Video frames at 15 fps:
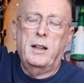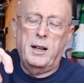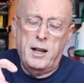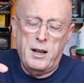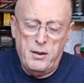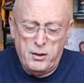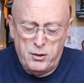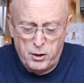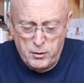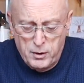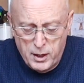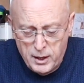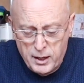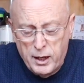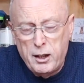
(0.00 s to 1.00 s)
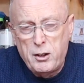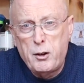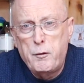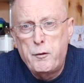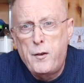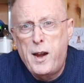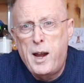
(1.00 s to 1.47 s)
You know, it's
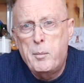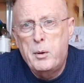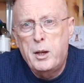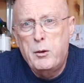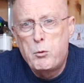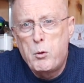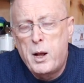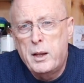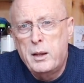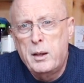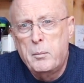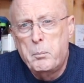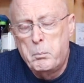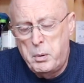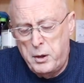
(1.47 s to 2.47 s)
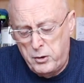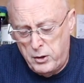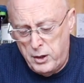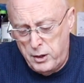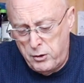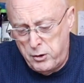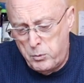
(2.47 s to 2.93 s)
a family run
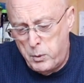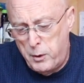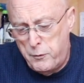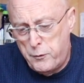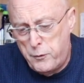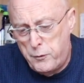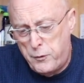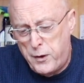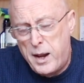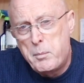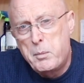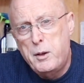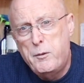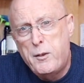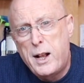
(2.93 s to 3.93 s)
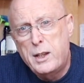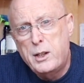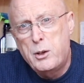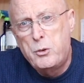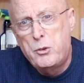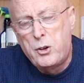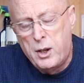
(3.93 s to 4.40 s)
business with family
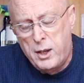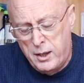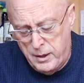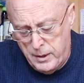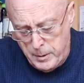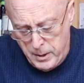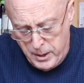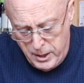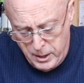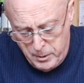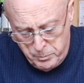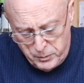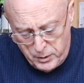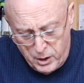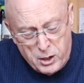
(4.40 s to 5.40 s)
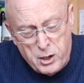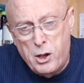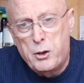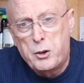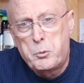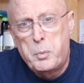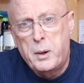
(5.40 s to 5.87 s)
values. I
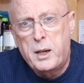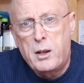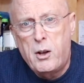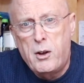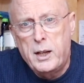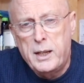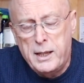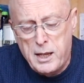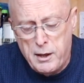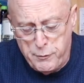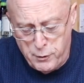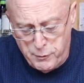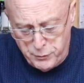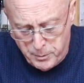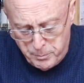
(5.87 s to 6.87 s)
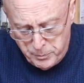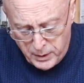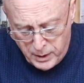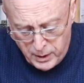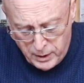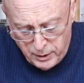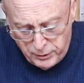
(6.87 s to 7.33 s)
can't speak highly enough of them.
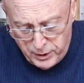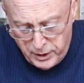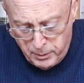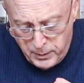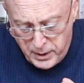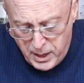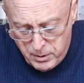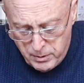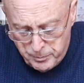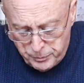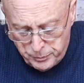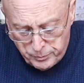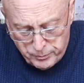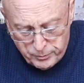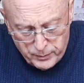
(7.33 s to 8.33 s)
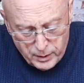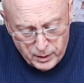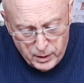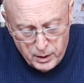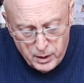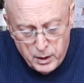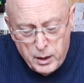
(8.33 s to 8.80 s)
So there we go.
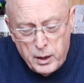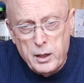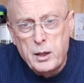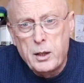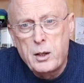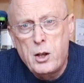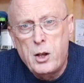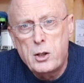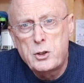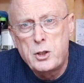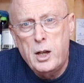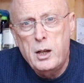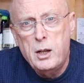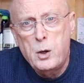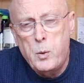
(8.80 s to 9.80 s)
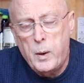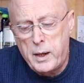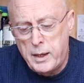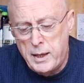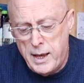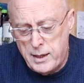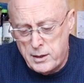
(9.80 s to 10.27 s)
Karcher Quick
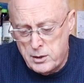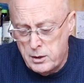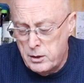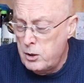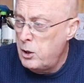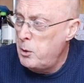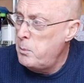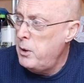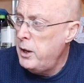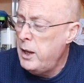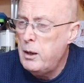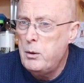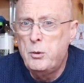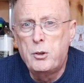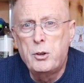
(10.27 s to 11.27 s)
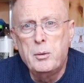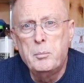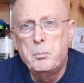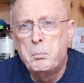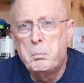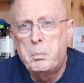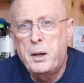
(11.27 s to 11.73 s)
Connect on my hose.
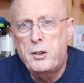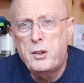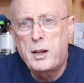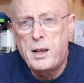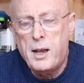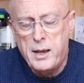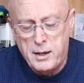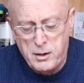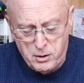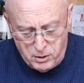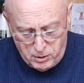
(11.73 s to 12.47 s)
Piece of cake.